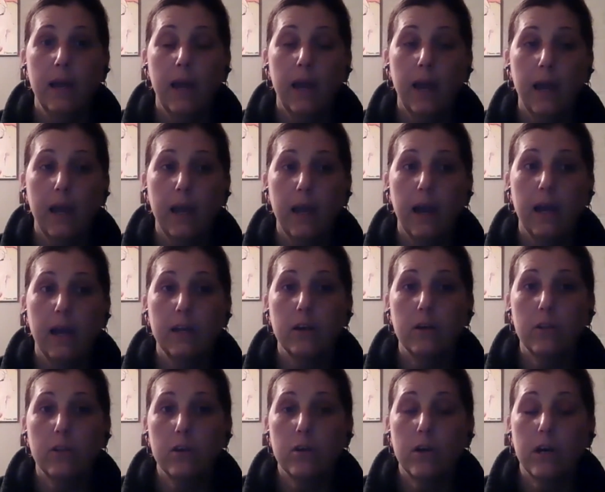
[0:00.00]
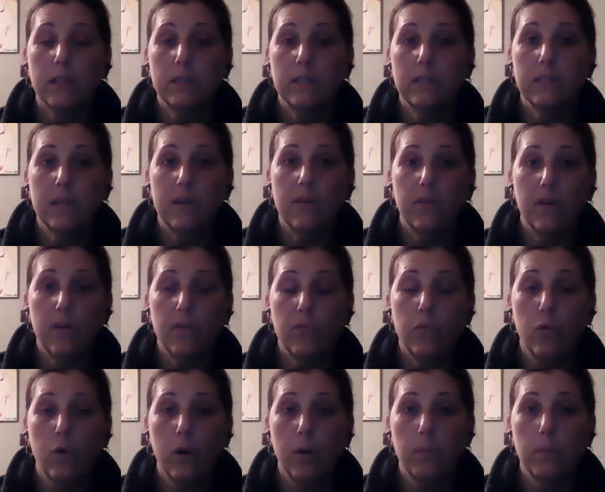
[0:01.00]
Hey, I know that you got the CV
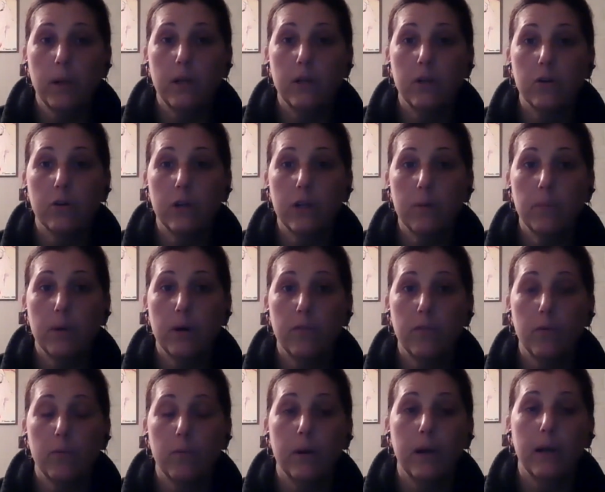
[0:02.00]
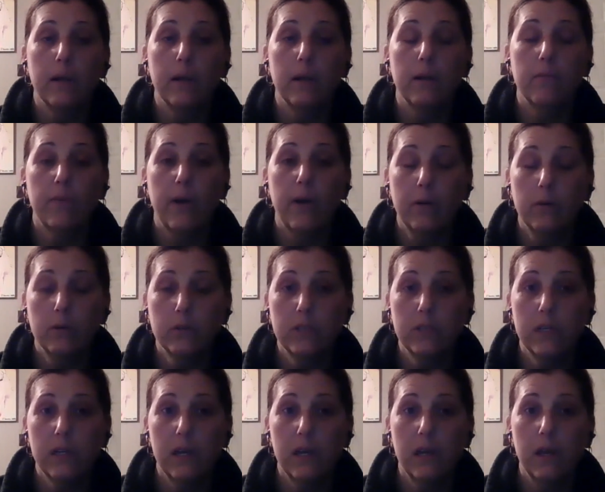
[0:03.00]
form in your email from my
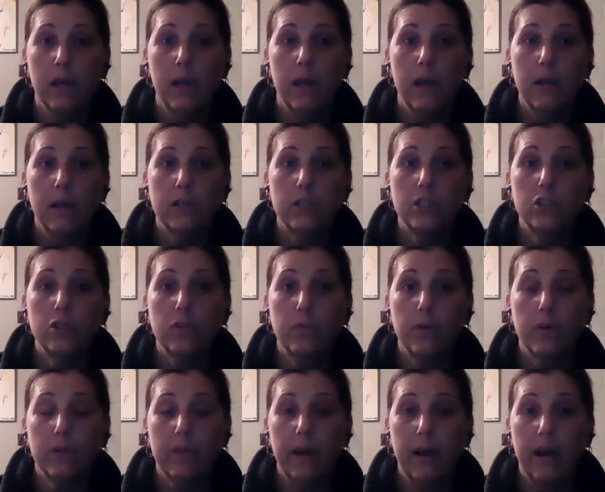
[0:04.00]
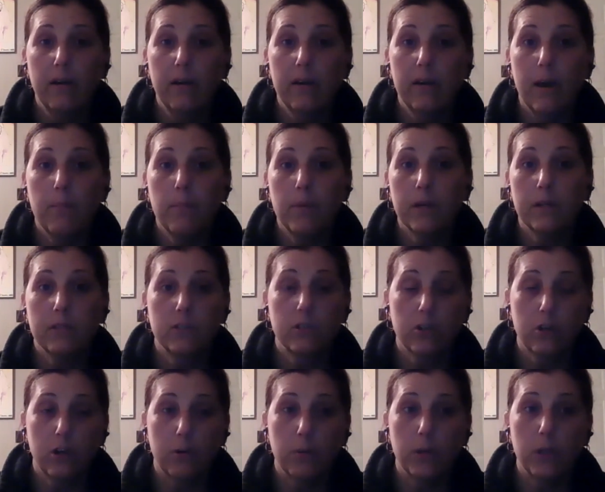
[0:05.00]
faculty. Did you fill that out yet? Because
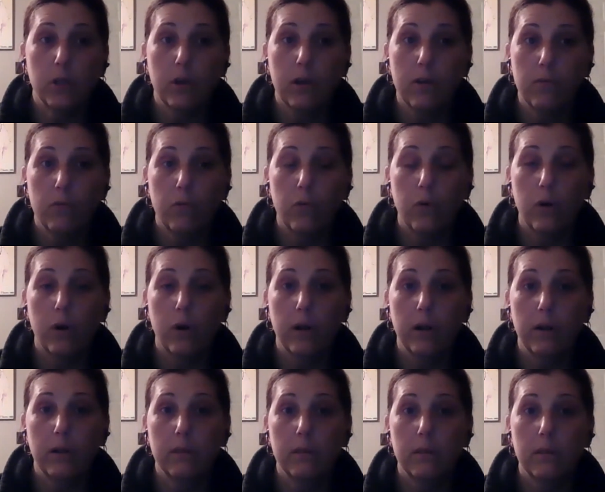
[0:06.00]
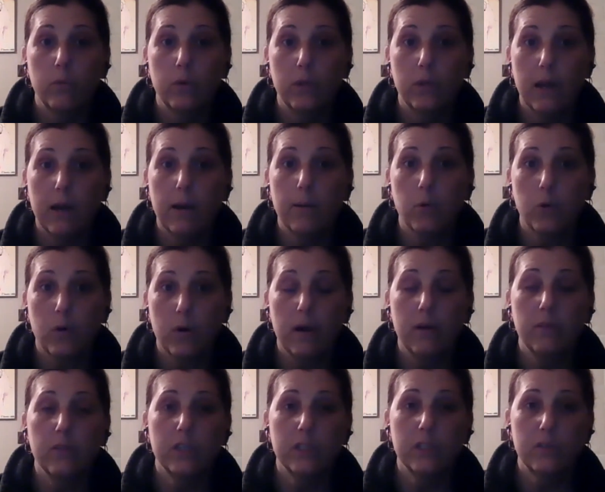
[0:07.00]
they're going to be looking for it when they come
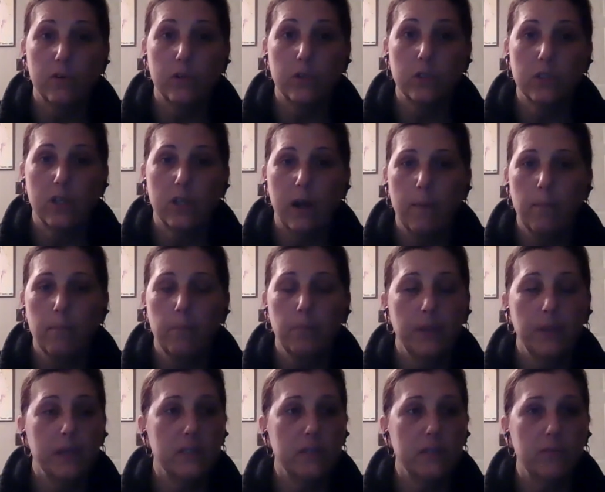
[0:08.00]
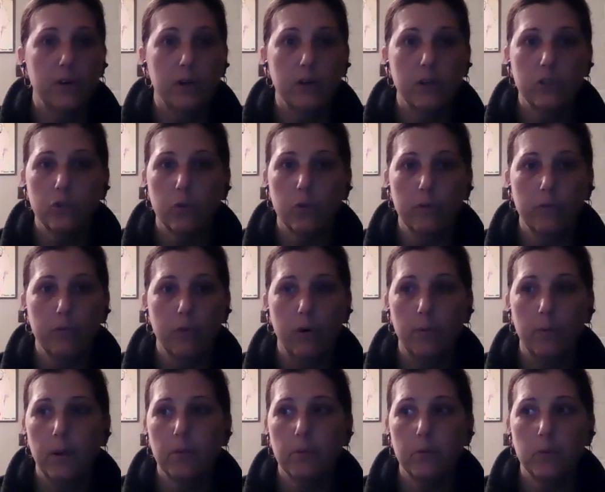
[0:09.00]
around this first time. It's a very short
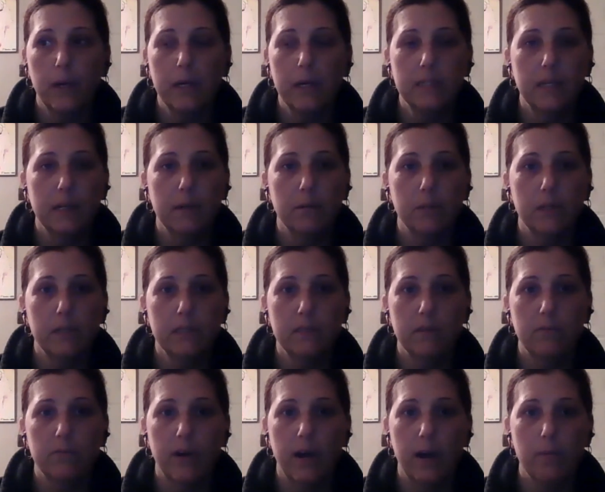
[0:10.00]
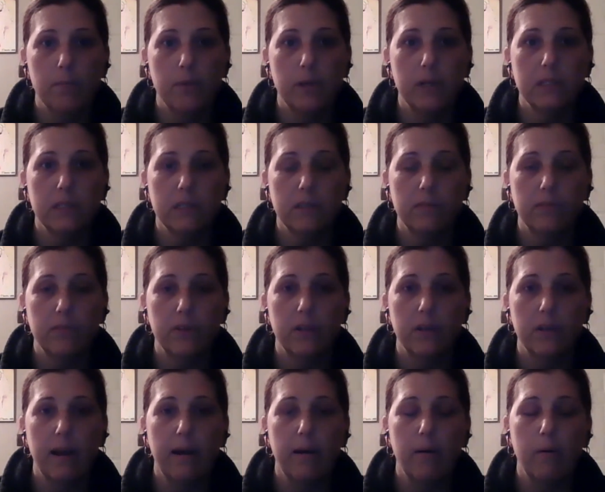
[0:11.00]
form. It would probably take them less than 5 minutes to fill
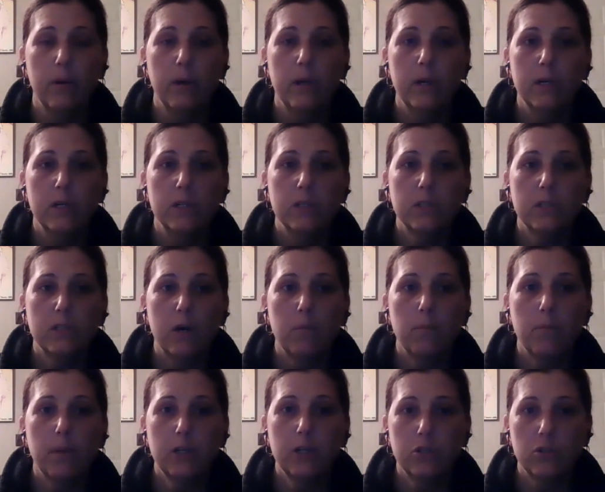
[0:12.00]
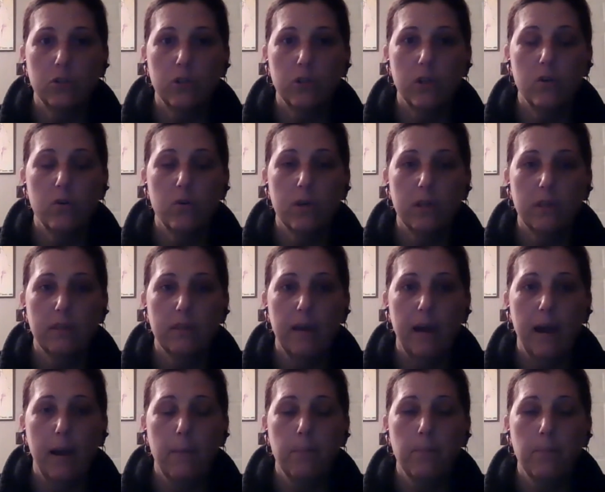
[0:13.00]
it out. So make sure that you get
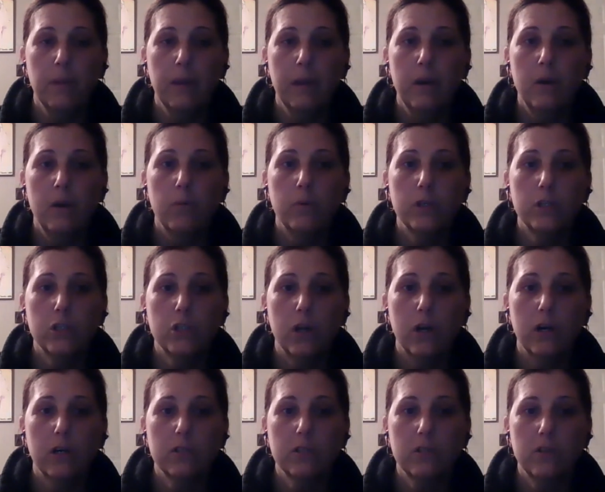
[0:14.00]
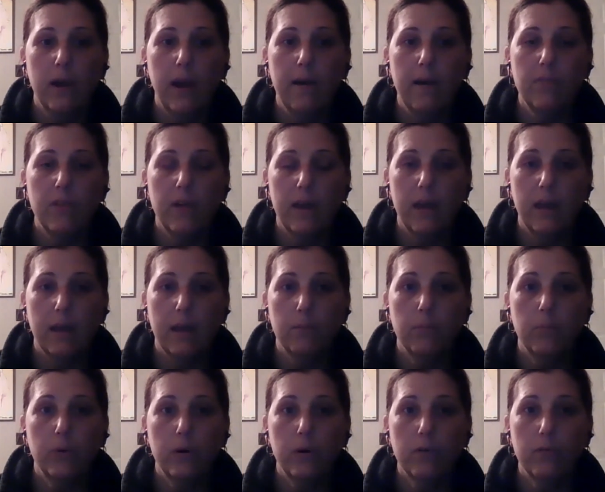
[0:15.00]
that. We should also have the
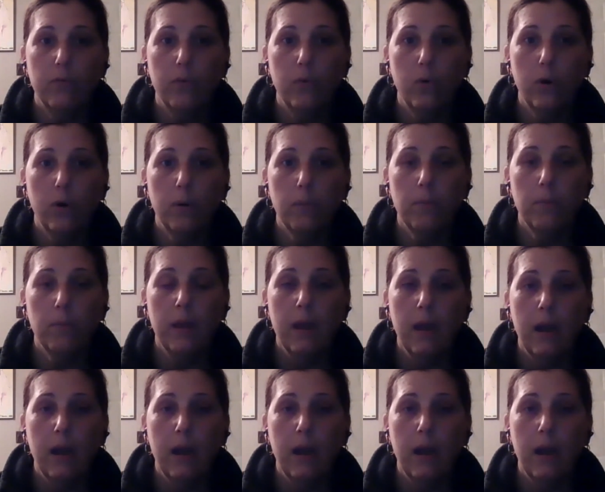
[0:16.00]
handbook form.